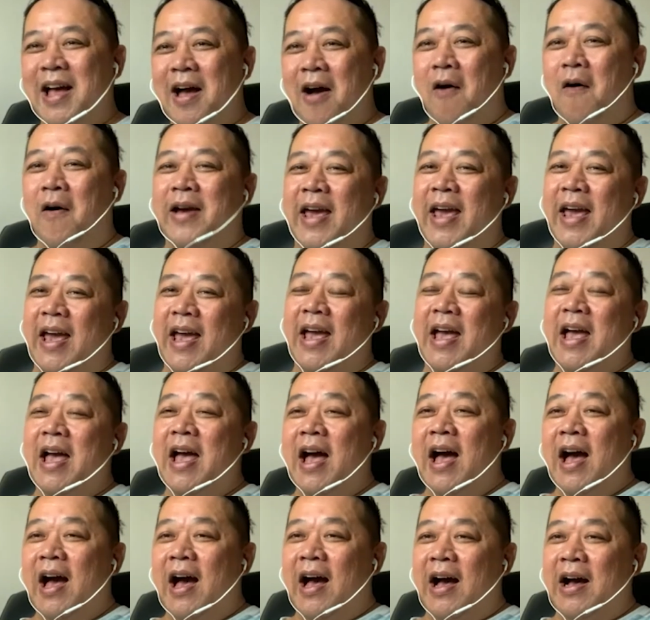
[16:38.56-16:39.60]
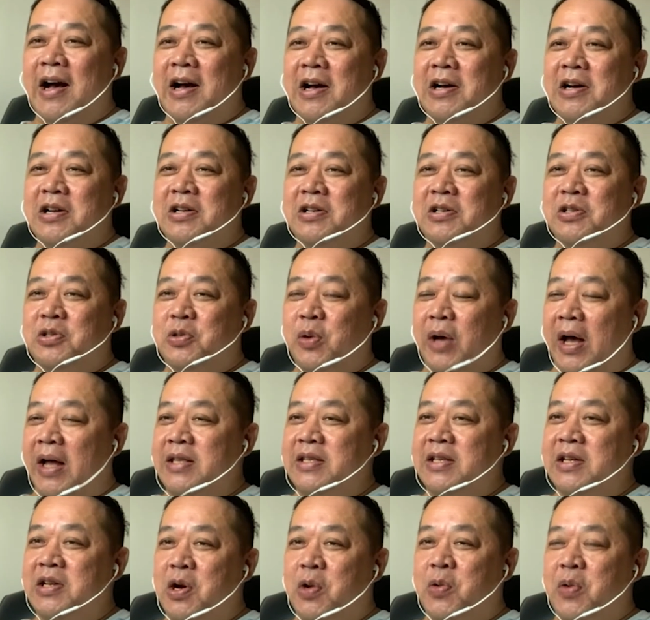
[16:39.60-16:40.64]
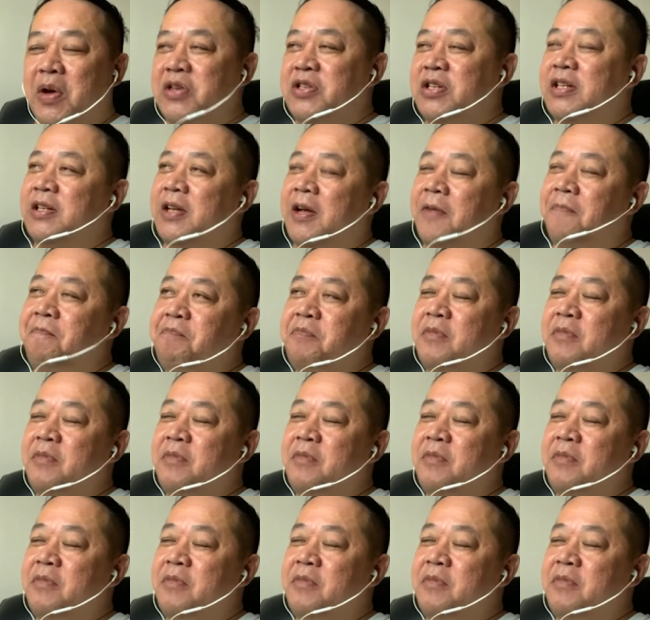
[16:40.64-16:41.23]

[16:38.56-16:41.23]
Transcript: Okay. To answer your question,